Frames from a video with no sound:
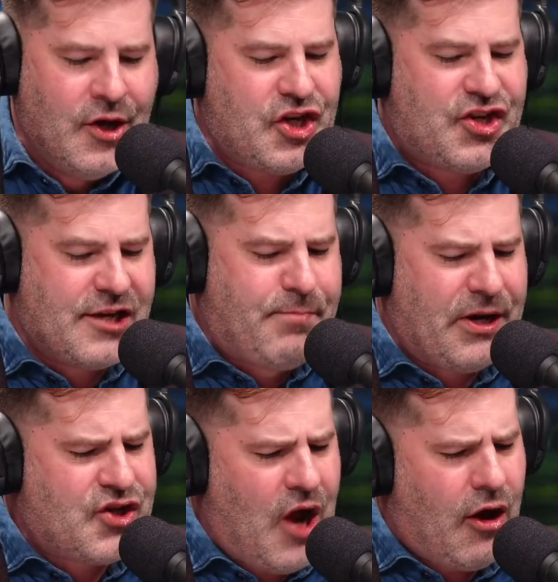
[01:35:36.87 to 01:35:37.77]
She says, but
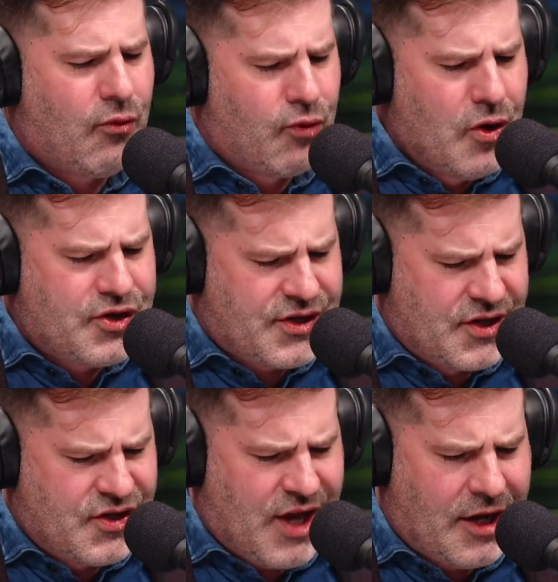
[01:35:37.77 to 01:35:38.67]
it's not all roses
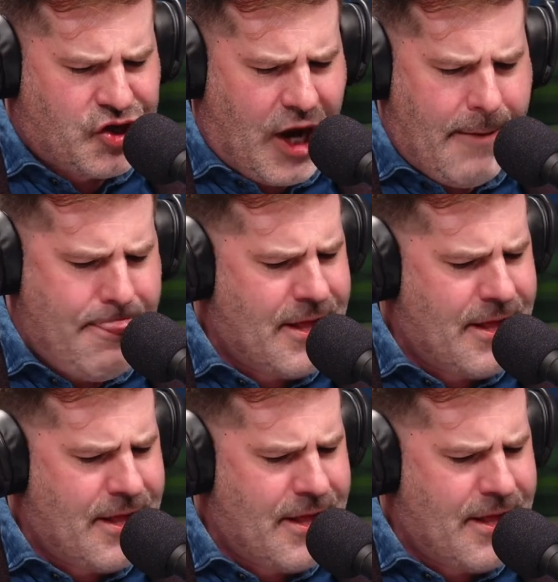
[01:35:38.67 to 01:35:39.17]
and sunshine.